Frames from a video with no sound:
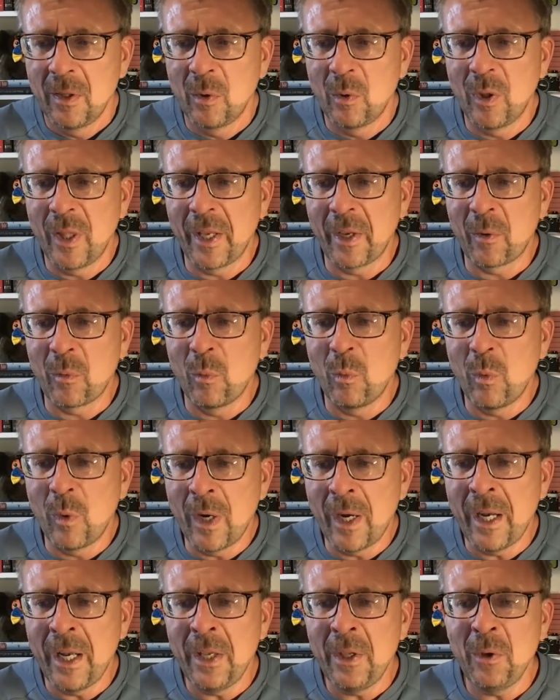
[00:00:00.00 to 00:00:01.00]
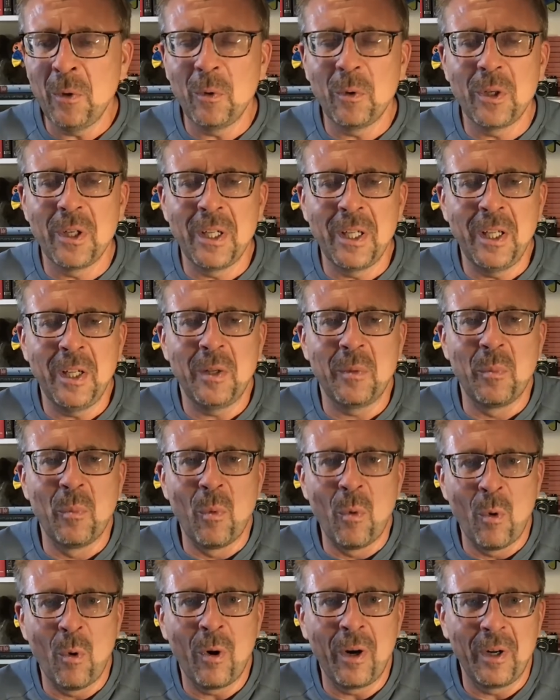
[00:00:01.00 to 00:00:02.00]
Like, why you need
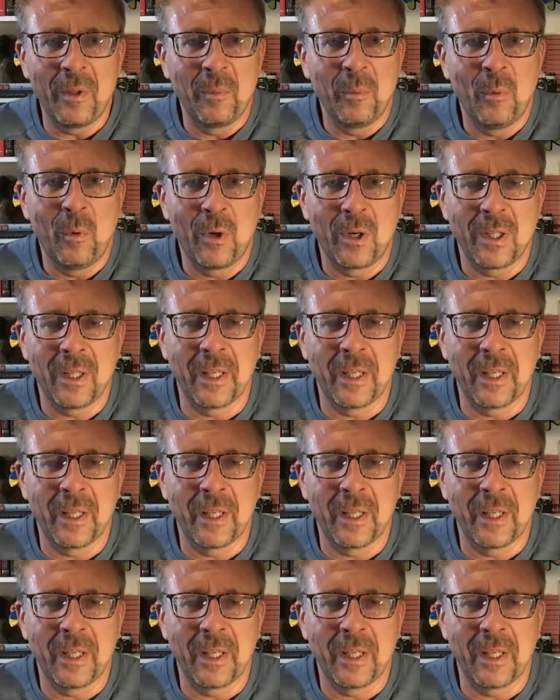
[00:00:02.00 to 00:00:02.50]
more and more?